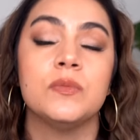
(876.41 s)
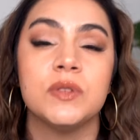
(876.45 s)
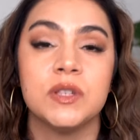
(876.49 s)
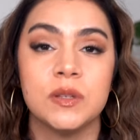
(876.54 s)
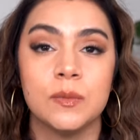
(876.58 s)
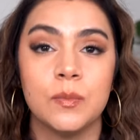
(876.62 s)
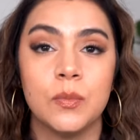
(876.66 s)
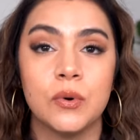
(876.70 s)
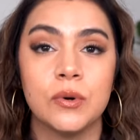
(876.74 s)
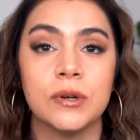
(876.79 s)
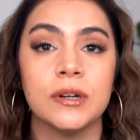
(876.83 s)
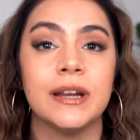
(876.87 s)

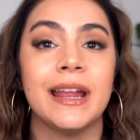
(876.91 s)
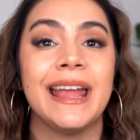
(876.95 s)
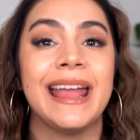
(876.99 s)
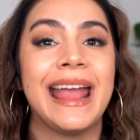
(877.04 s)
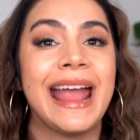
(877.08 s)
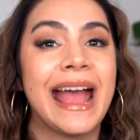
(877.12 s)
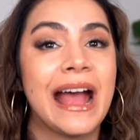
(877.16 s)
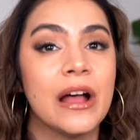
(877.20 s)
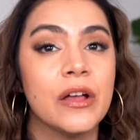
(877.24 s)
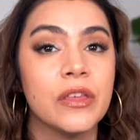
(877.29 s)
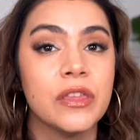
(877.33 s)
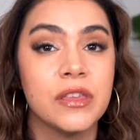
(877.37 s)
support a
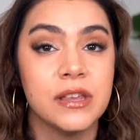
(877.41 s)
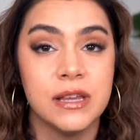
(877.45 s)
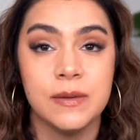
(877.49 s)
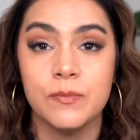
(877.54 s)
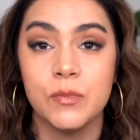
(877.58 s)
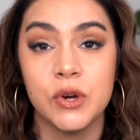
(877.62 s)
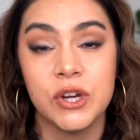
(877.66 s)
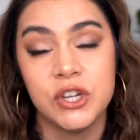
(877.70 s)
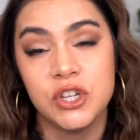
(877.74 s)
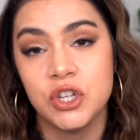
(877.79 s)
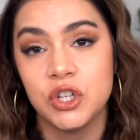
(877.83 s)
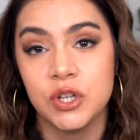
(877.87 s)
healthy
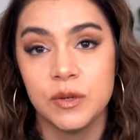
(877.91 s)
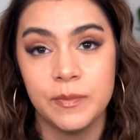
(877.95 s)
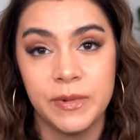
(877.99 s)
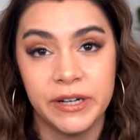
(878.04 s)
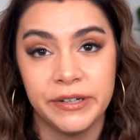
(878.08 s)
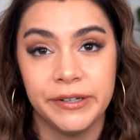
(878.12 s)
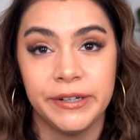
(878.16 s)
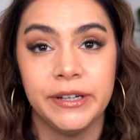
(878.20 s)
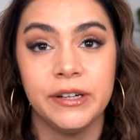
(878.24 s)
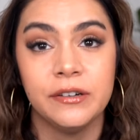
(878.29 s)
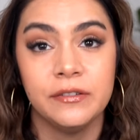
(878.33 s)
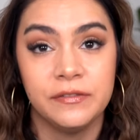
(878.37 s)
moisture
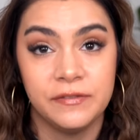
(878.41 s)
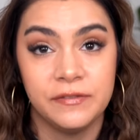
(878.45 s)
barrier